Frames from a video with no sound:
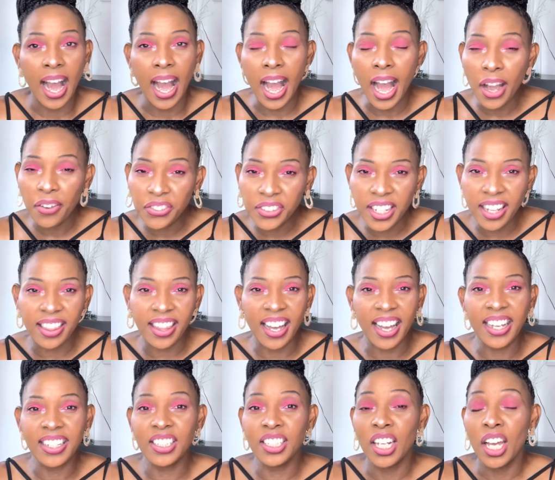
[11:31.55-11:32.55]
After
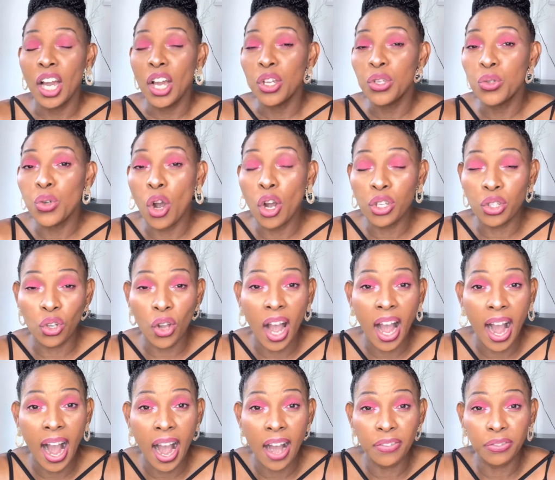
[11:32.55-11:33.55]
that, you
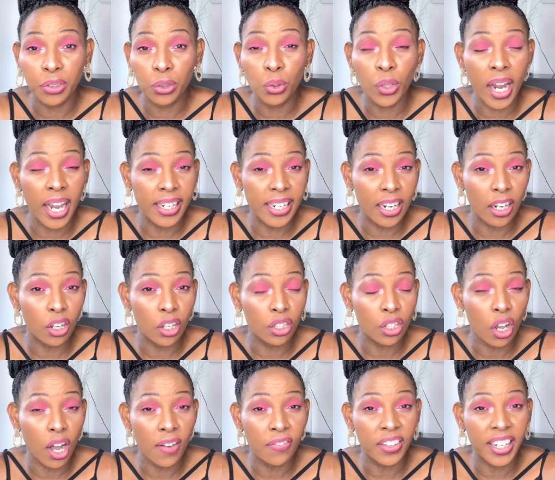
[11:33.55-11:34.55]
can
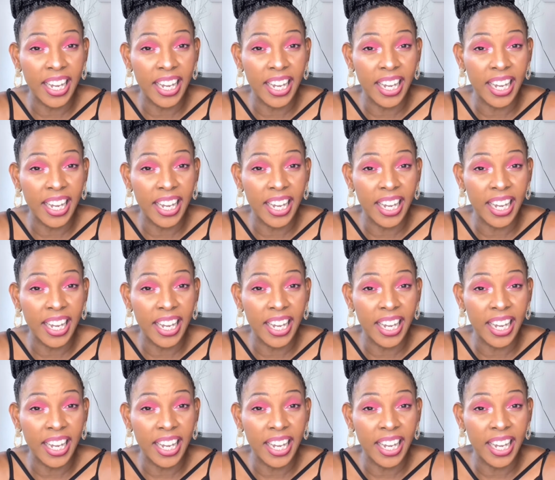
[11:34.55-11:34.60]
also